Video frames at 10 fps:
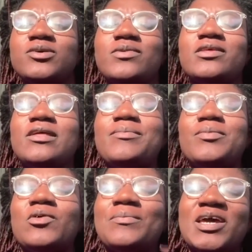So whether that
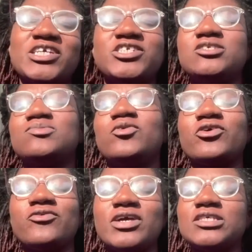be more patience,
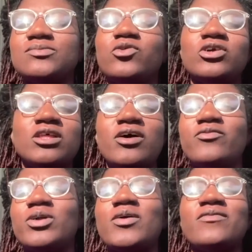more grace, more
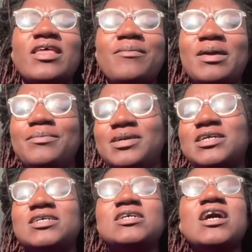love, whatever that may be,